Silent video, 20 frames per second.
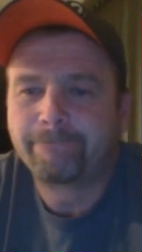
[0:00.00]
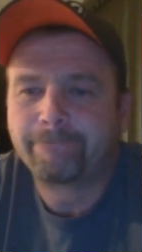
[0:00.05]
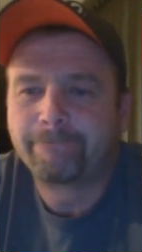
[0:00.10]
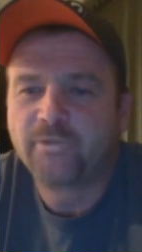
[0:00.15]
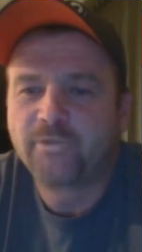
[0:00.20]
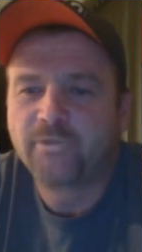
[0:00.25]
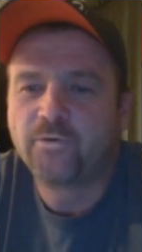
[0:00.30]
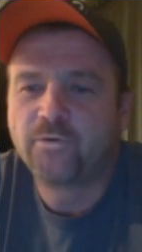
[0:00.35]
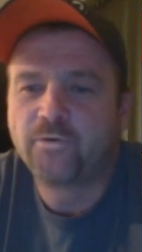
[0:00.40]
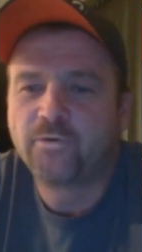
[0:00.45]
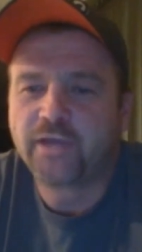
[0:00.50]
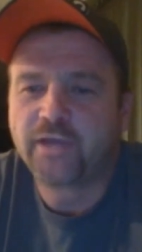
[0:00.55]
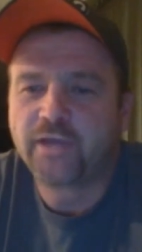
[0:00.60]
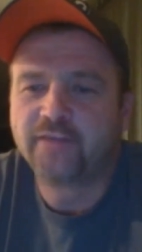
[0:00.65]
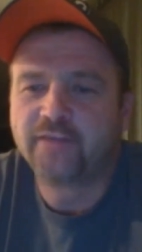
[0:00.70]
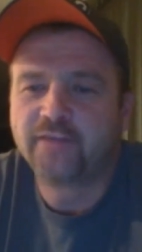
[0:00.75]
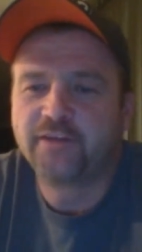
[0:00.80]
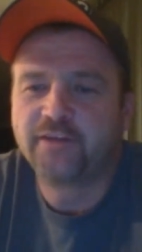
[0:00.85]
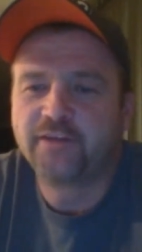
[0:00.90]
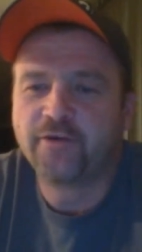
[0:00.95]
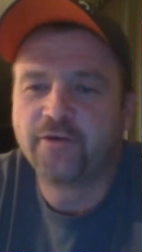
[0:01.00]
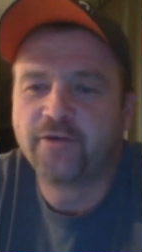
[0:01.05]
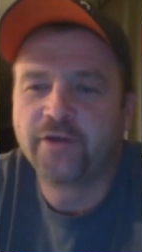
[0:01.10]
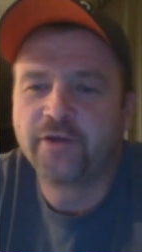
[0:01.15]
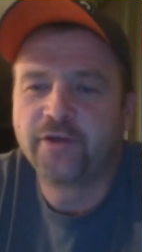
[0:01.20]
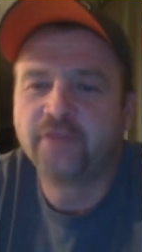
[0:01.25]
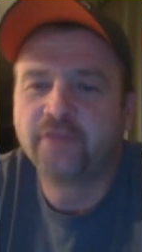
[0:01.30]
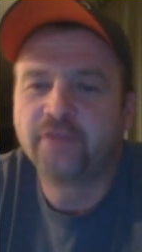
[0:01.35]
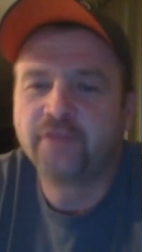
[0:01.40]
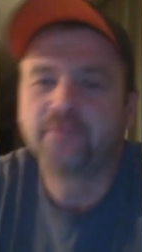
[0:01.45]
Oh, okay, it's near
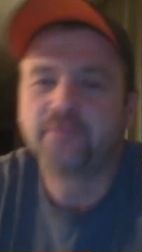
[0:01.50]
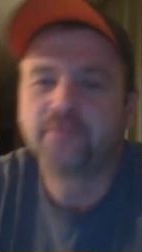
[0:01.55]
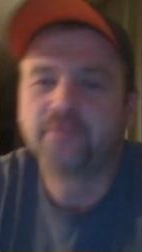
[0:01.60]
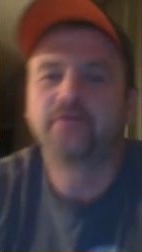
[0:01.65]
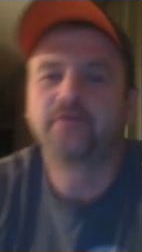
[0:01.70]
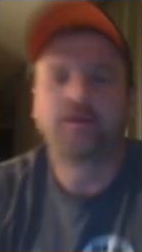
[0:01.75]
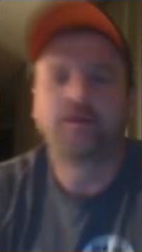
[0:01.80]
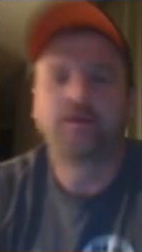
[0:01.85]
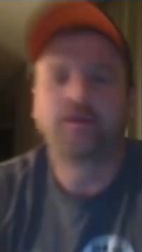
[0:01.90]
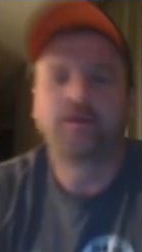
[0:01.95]
Oyen. Okay.